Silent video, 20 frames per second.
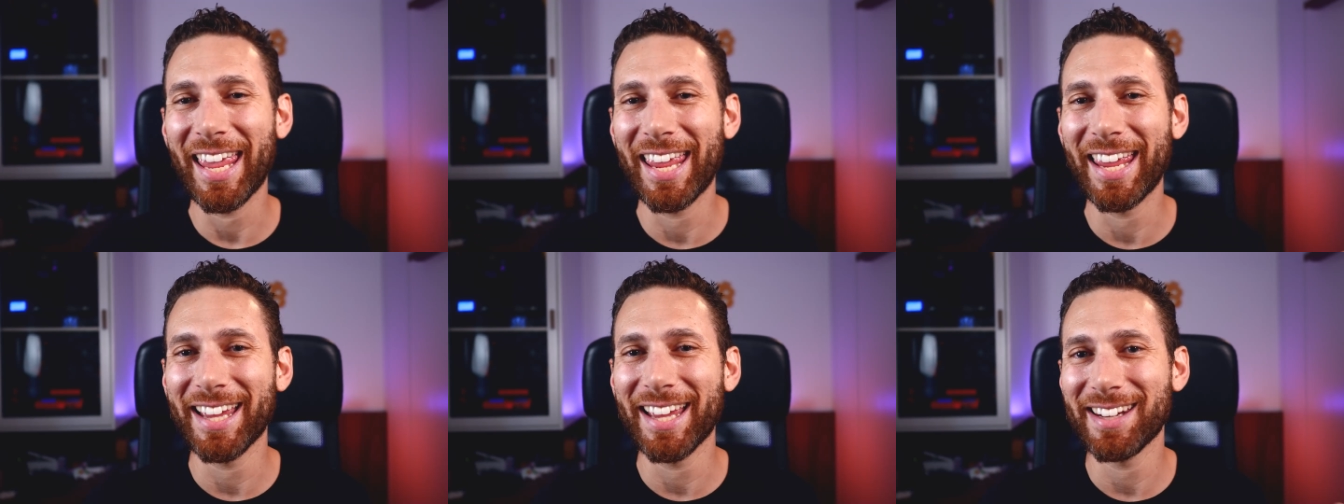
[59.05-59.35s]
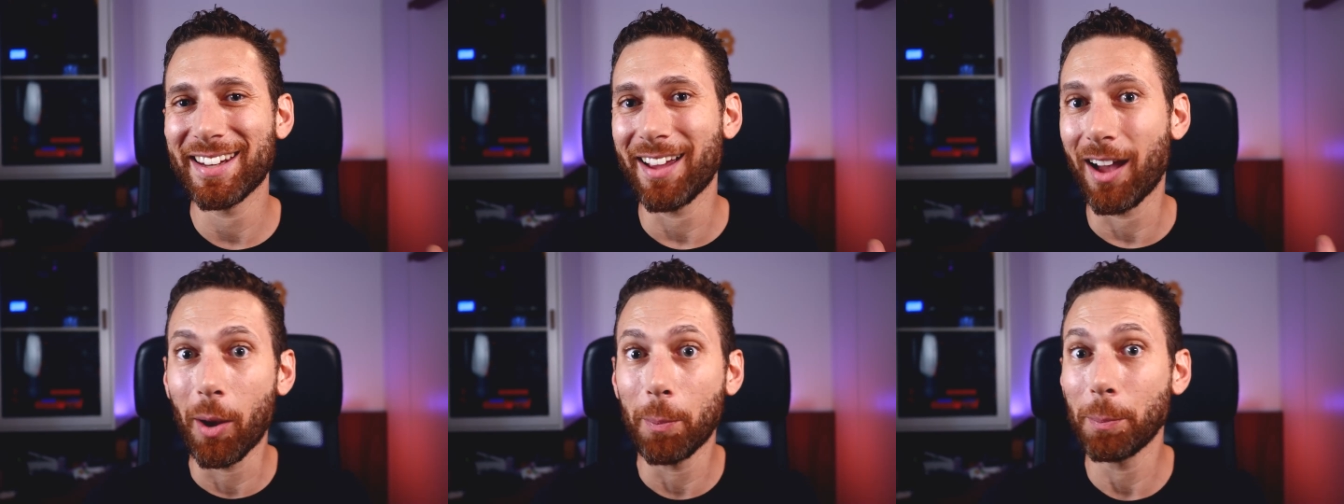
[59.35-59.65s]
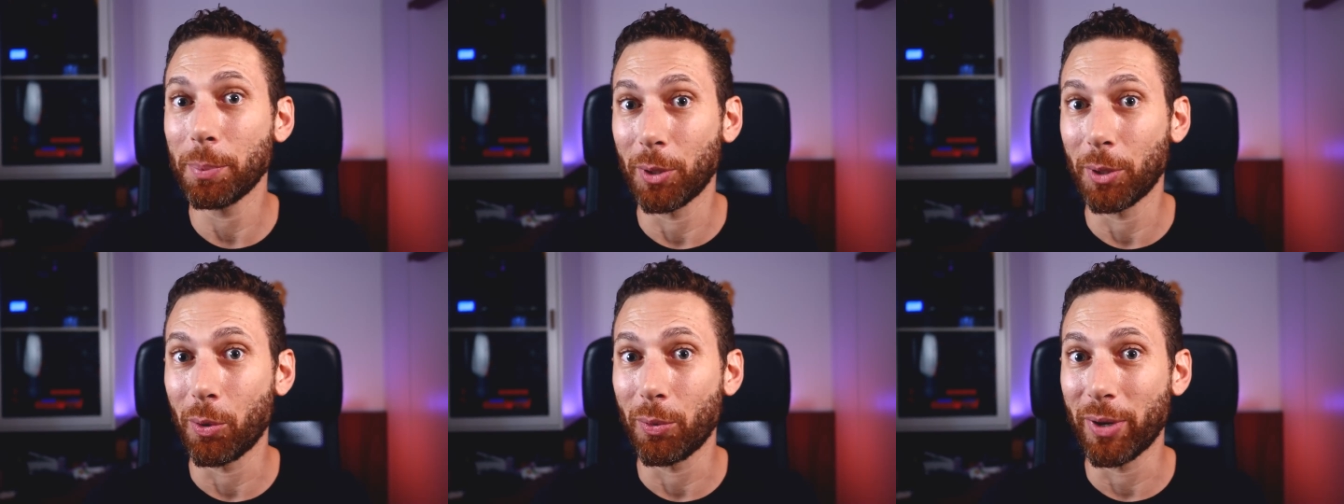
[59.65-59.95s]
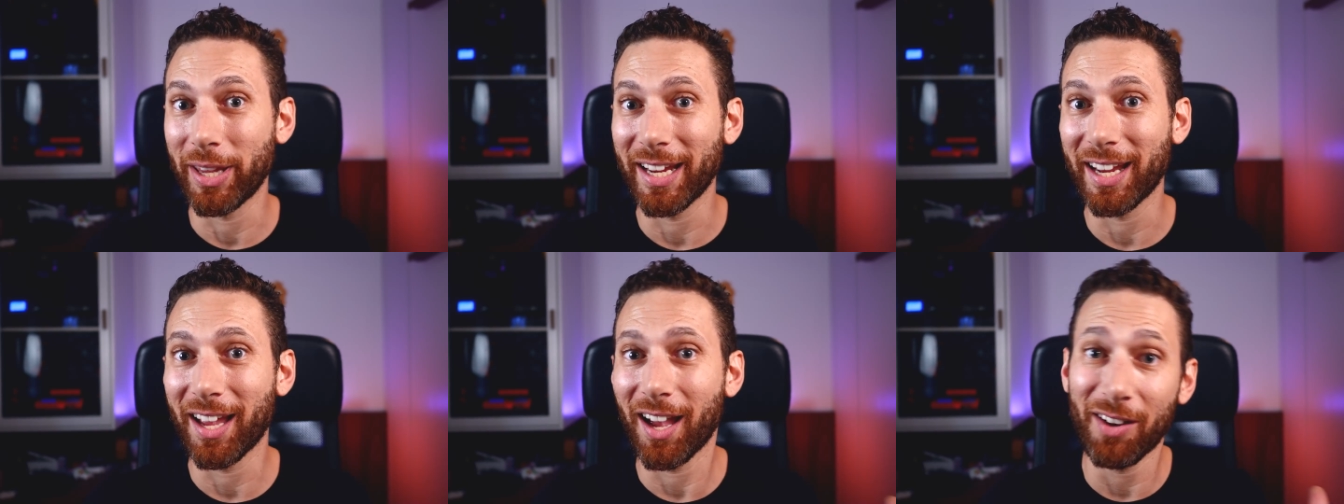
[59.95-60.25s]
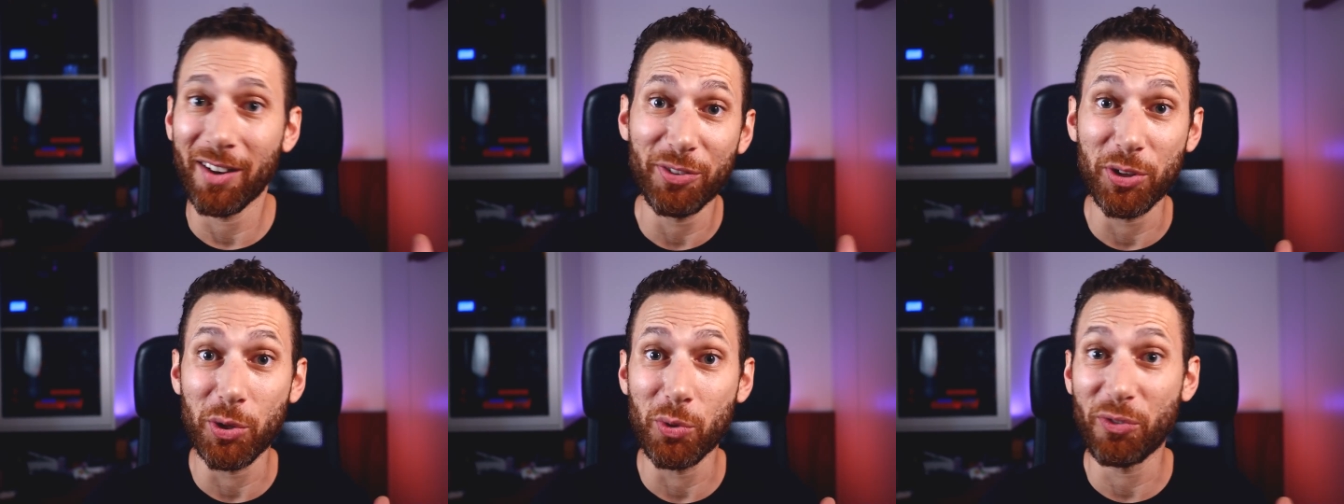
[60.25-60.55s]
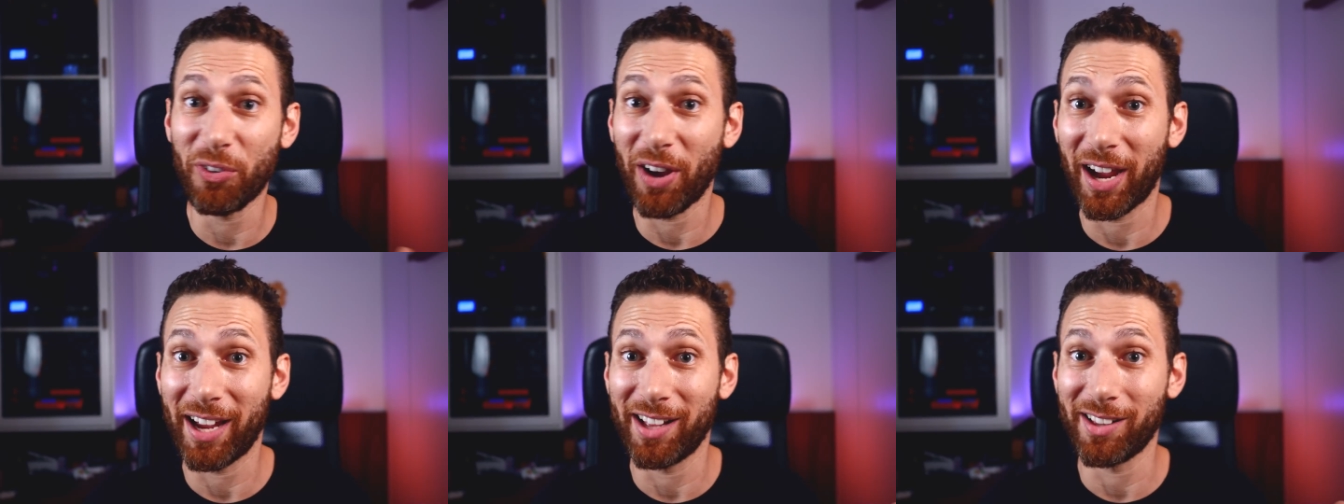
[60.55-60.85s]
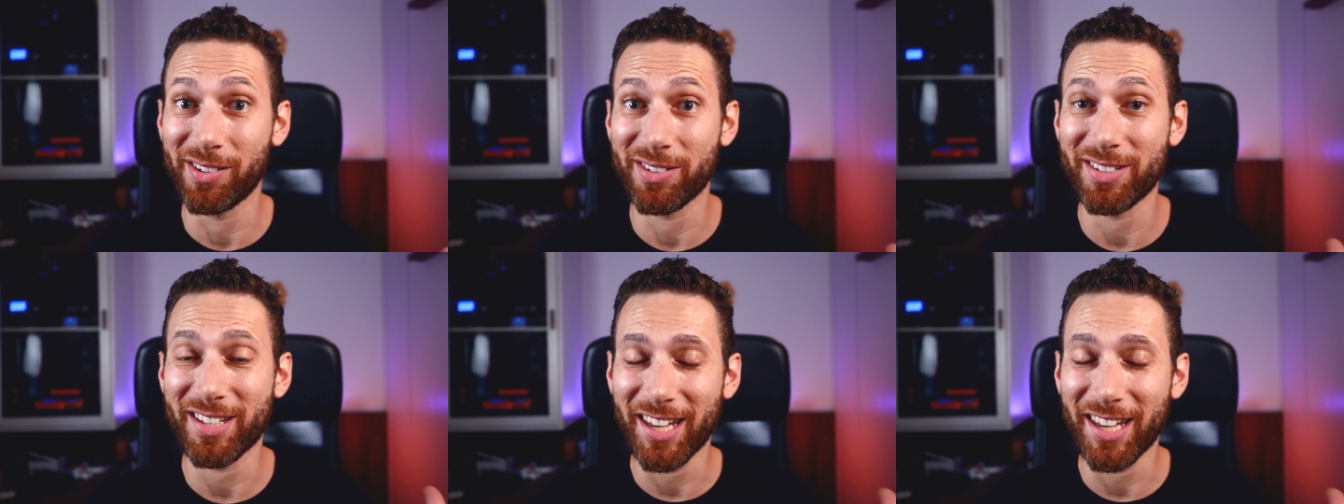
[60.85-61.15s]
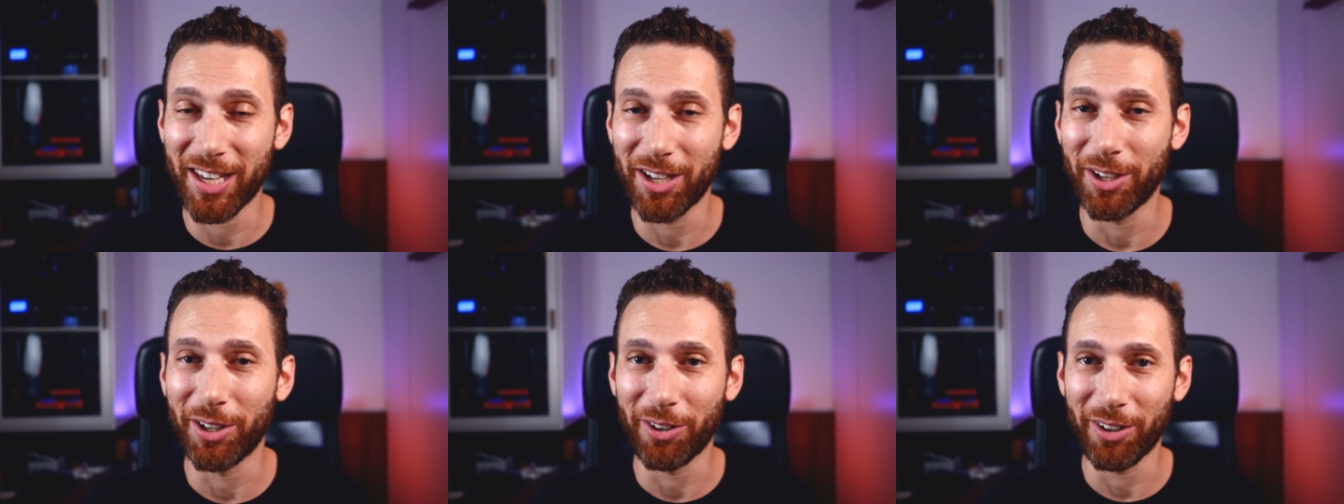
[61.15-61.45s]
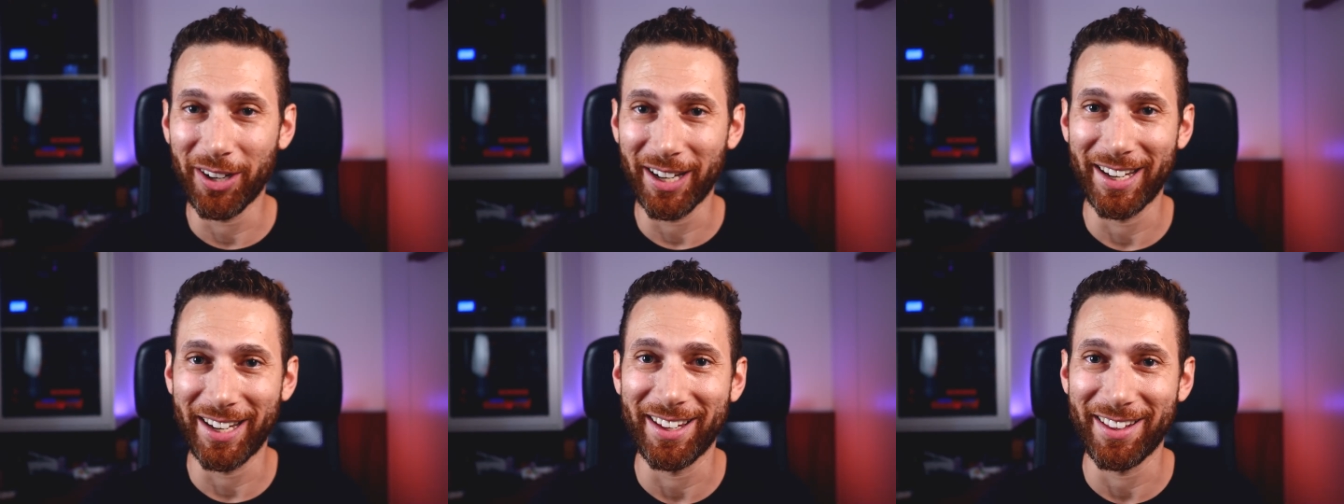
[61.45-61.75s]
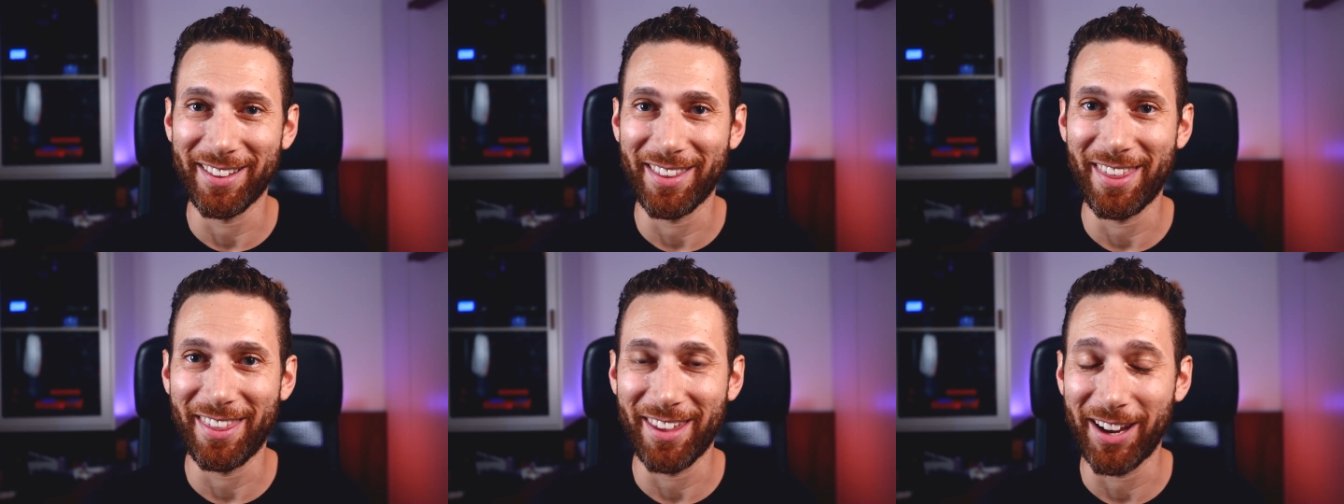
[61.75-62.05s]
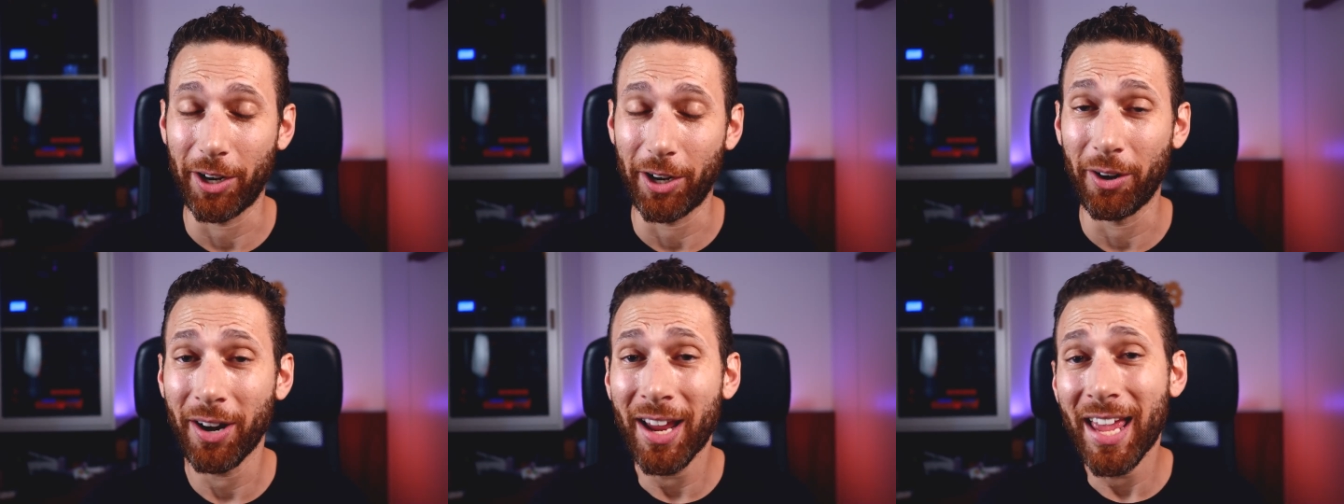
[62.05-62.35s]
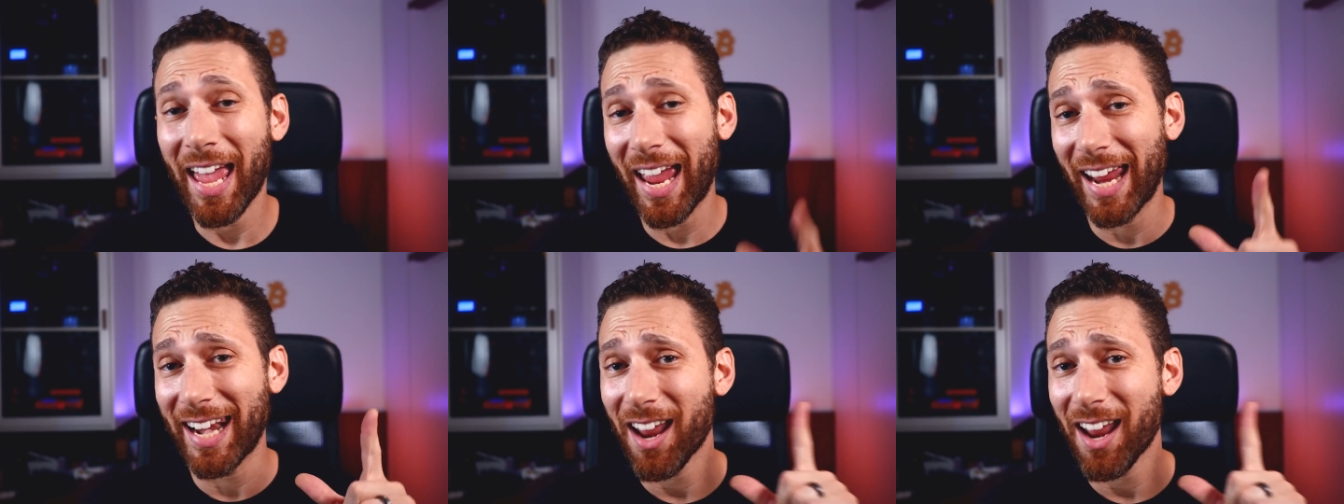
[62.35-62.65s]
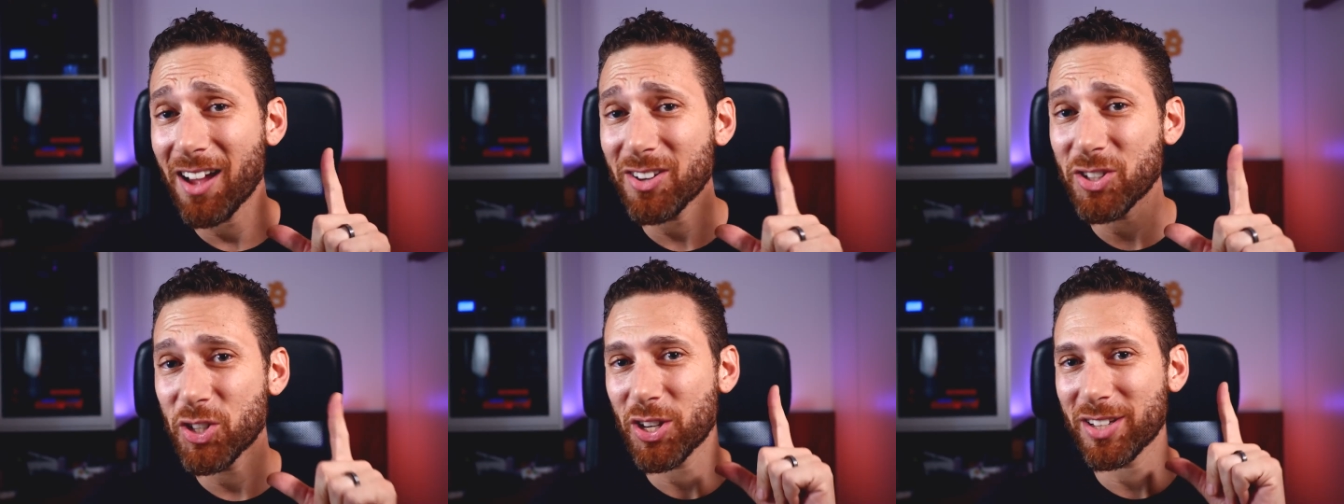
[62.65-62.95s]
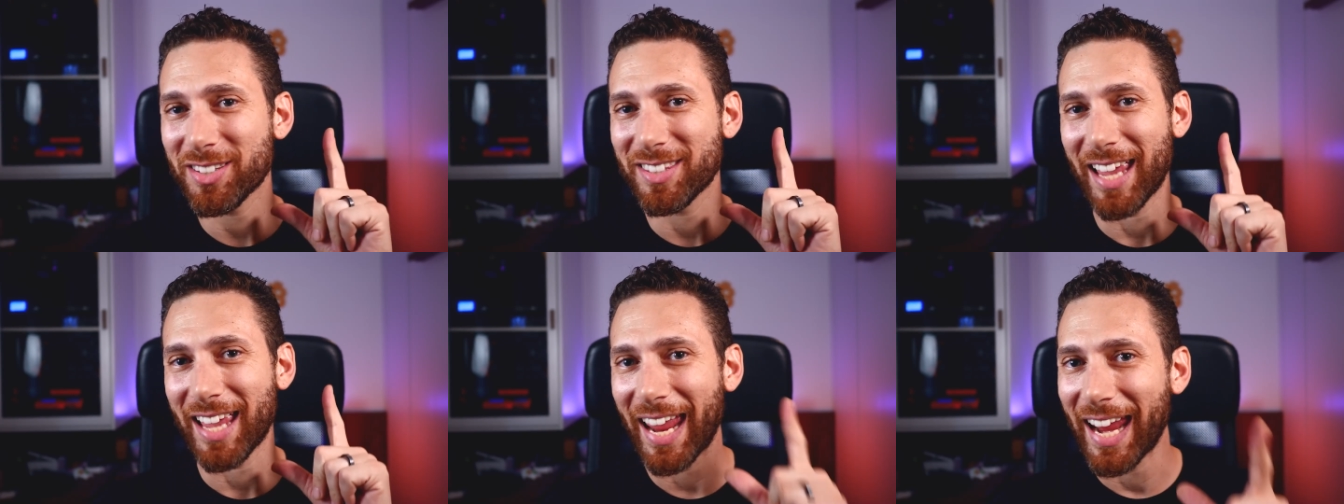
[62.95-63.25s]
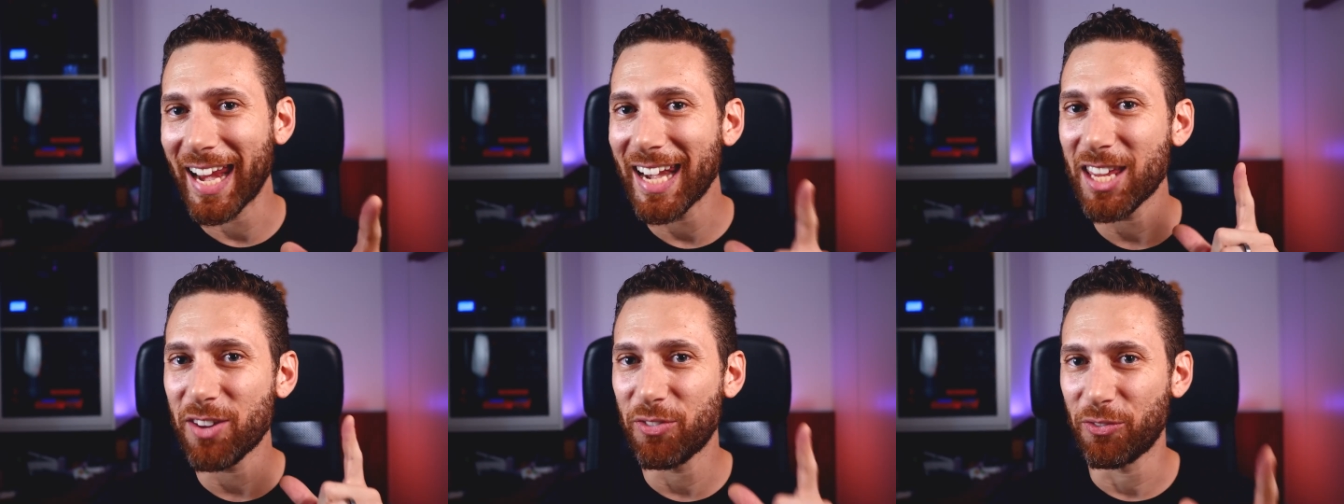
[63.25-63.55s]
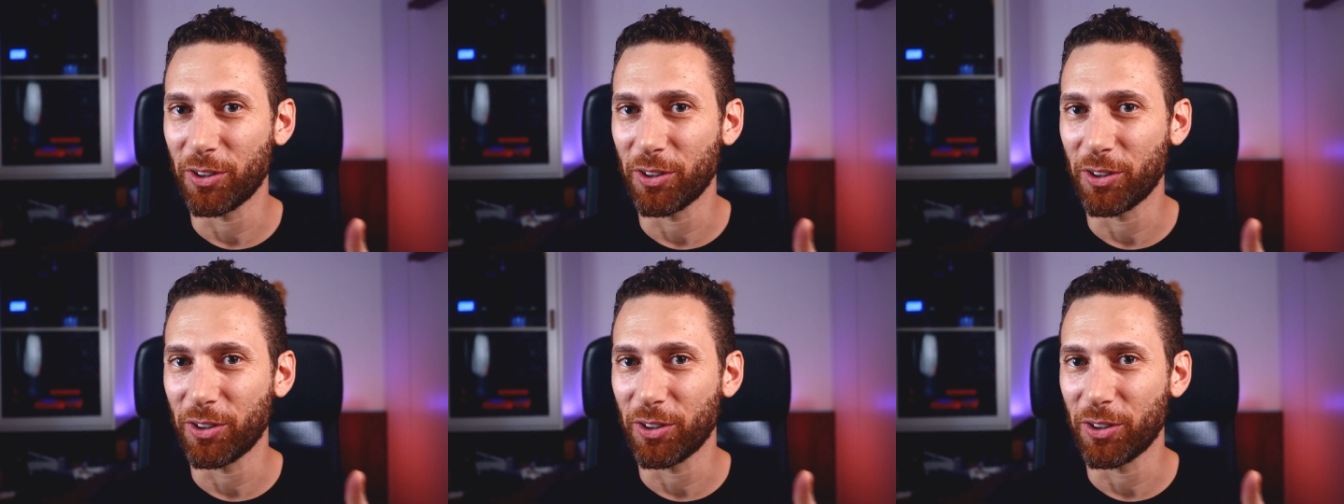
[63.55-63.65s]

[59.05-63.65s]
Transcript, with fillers: and uploading a few files here and there. And not just any